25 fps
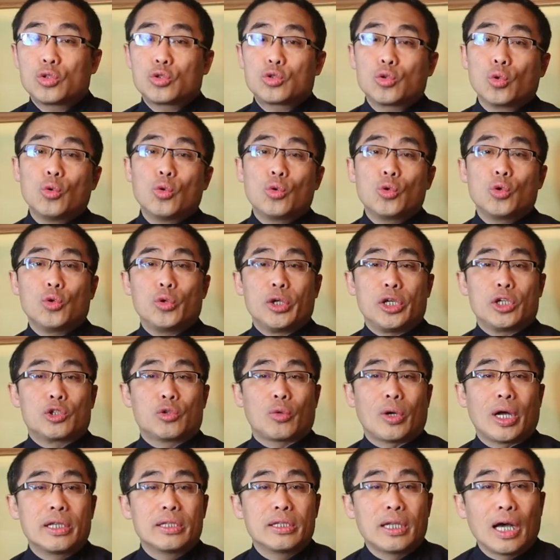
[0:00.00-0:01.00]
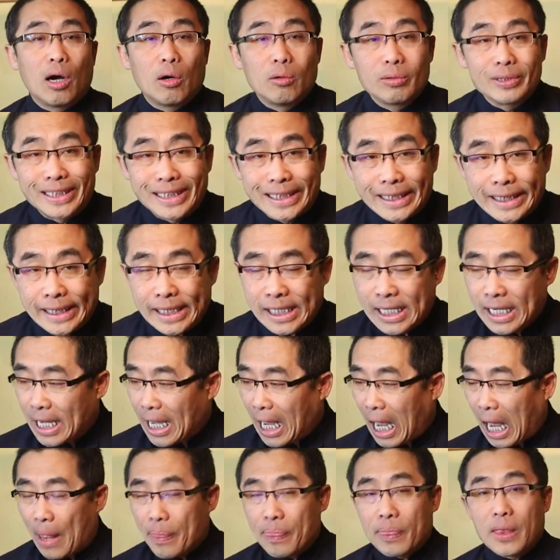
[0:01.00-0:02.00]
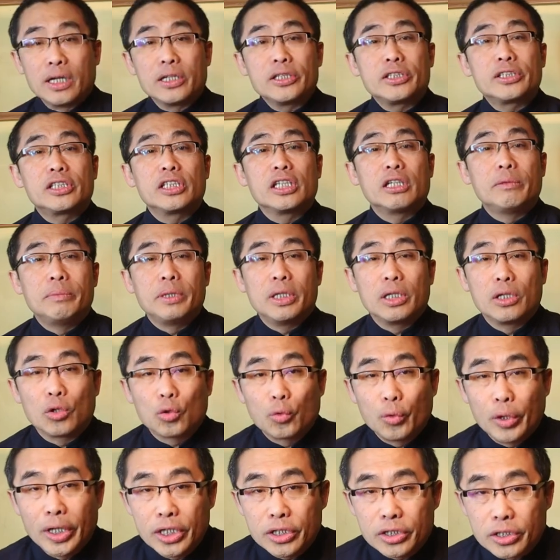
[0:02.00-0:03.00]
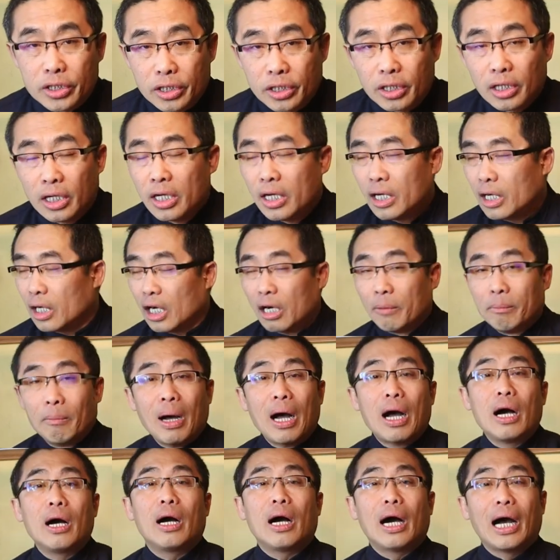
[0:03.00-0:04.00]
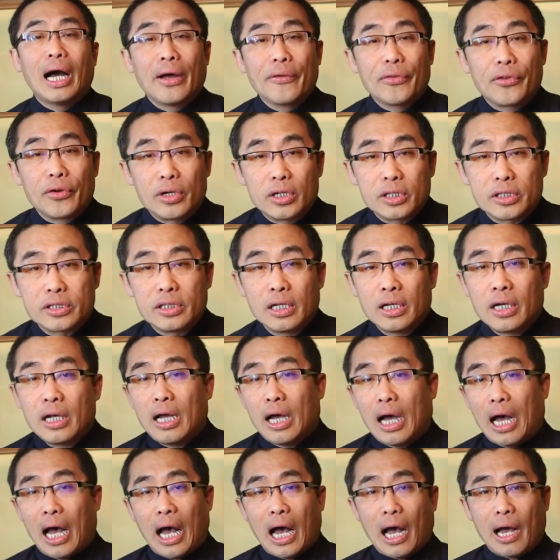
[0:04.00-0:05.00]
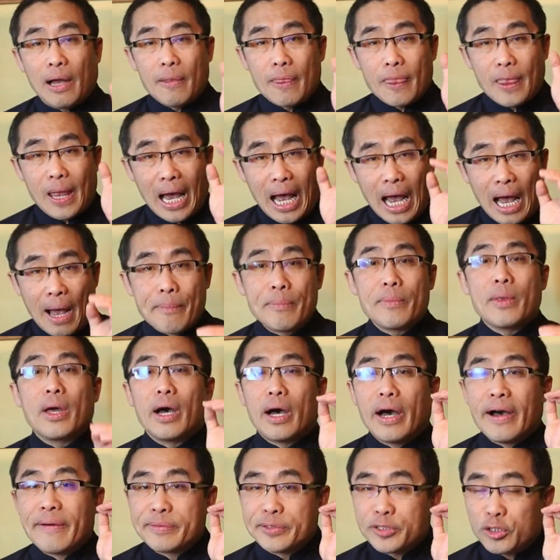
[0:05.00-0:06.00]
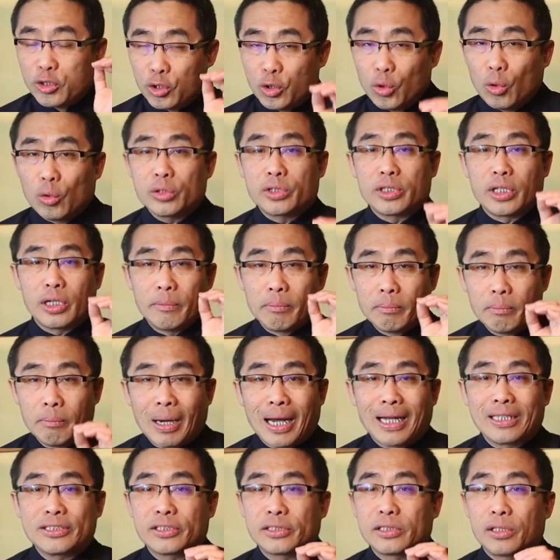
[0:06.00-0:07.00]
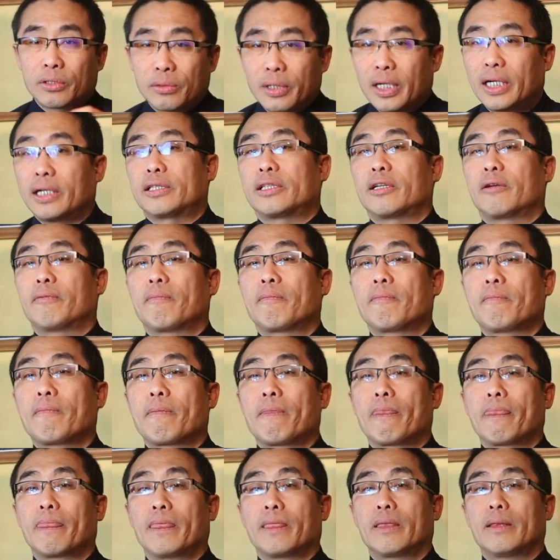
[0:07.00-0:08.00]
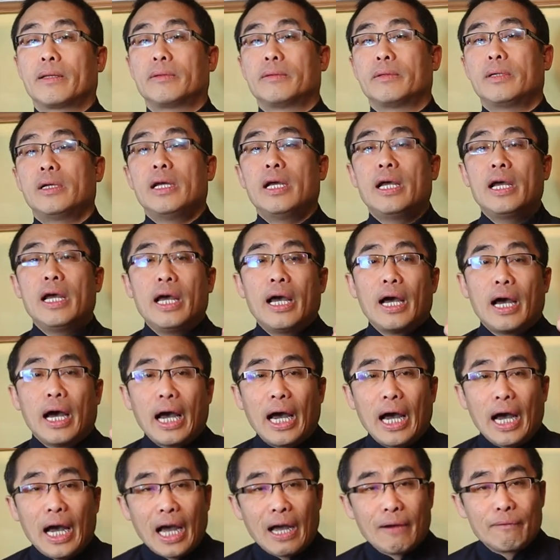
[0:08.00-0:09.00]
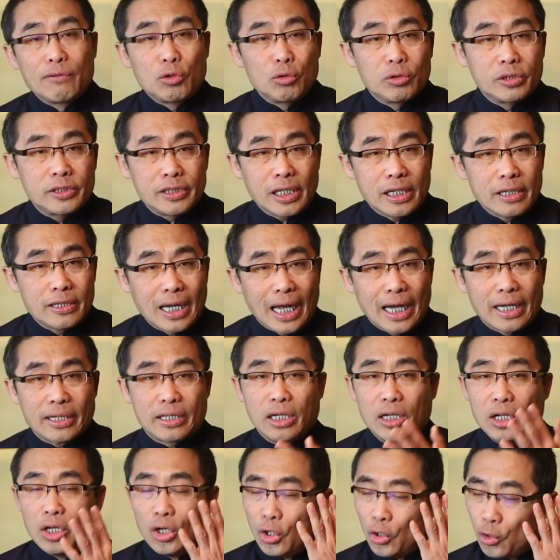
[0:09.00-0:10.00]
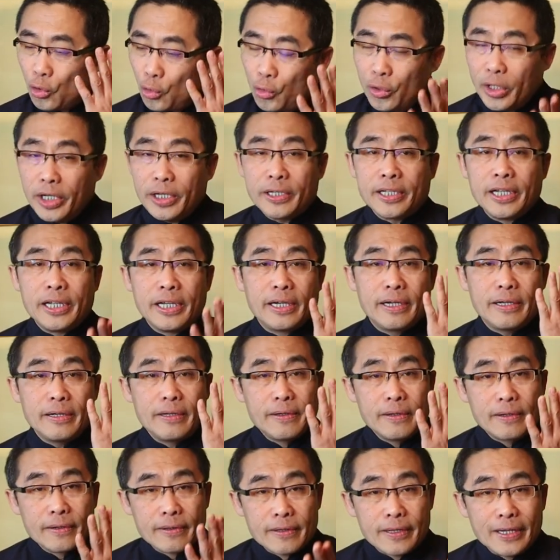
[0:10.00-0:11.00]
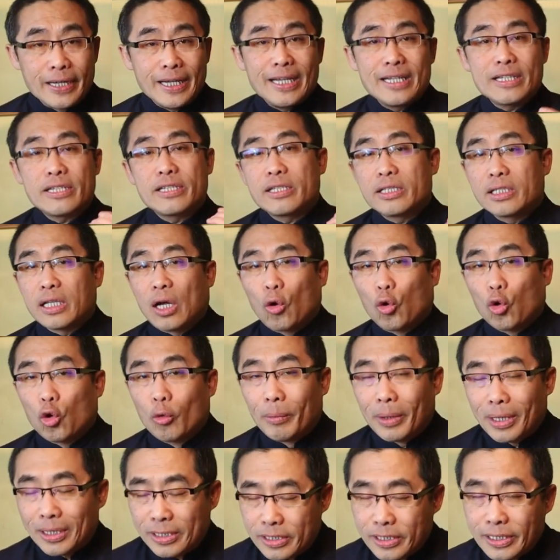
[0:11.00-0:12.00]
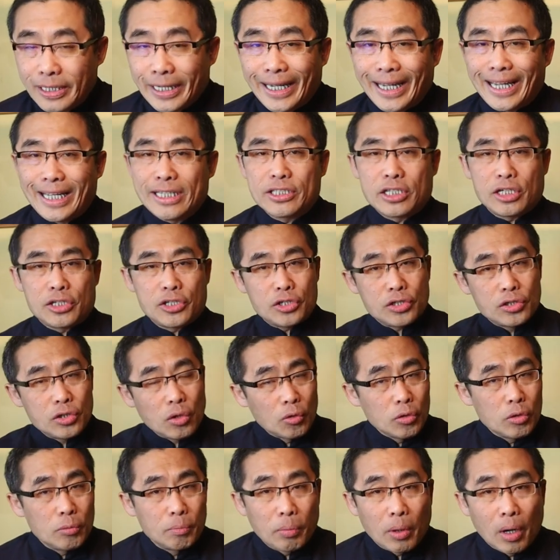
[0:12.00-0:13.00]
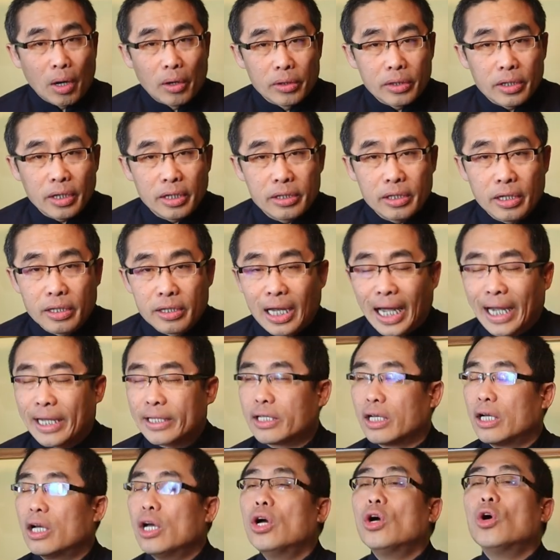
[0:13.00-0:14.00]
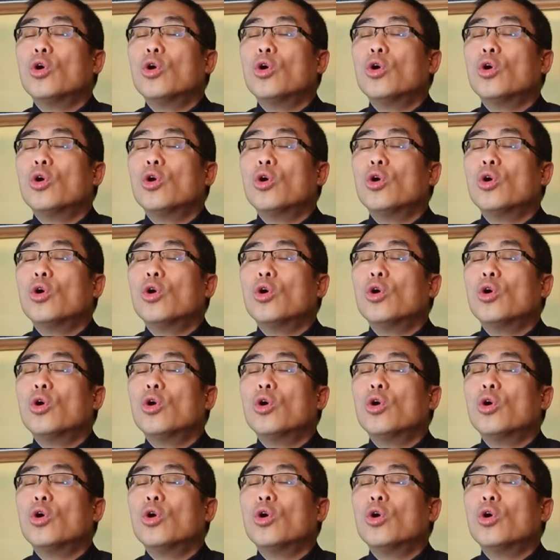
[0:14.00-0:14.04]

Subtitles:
Zhong Lü Chuan Dao Ji, and Xing Ming Gui Zhi, among others, are an absolute must read. I have to say that reading these documents is so important that